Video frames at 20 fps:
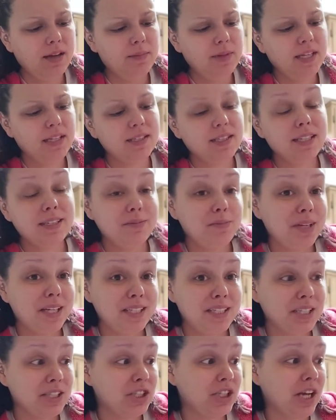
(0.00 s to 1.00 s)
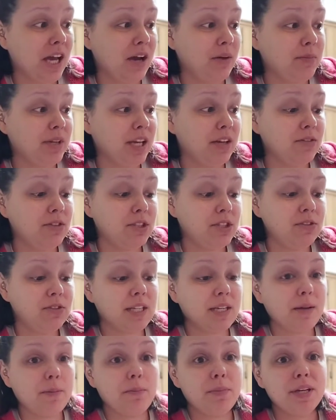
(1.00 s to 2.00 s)
and didn't pay attention to how many I was
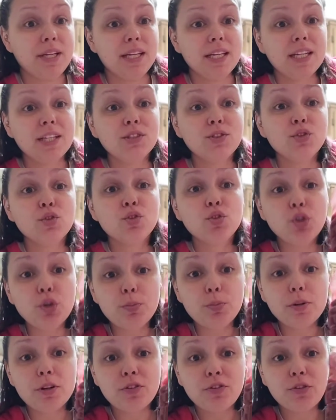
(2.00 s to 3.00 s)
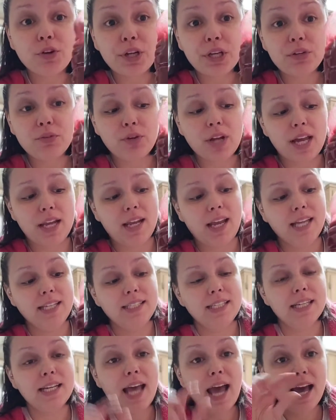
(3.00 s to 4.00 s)
using, but it is super freaking red. I
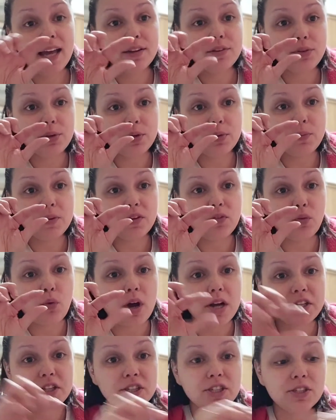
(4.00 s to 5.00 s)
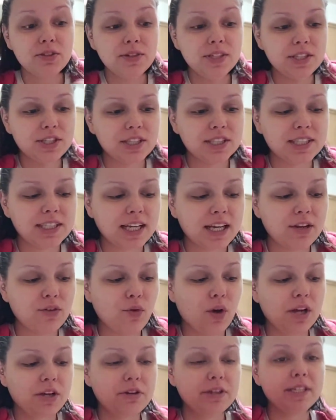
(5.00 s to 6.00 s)
did add a little bit of water to it just to kind of
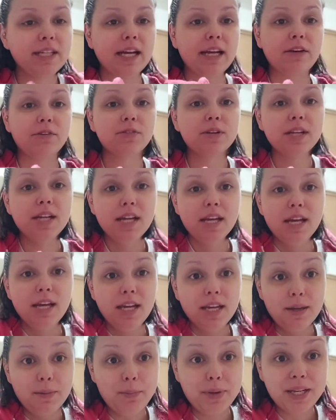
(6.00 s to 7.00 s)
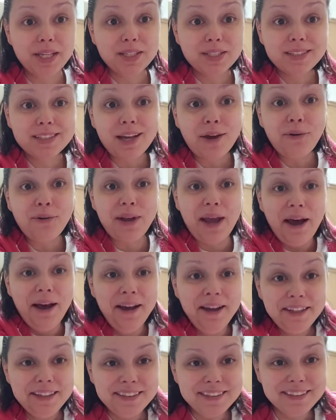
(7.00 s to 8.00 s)
water it down, but it's so
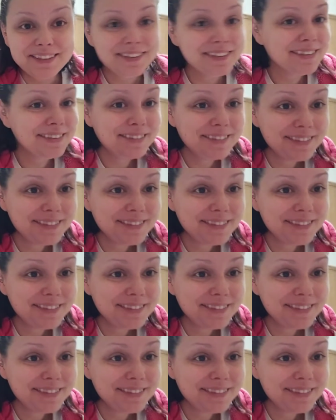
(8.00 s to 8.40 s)
nuts.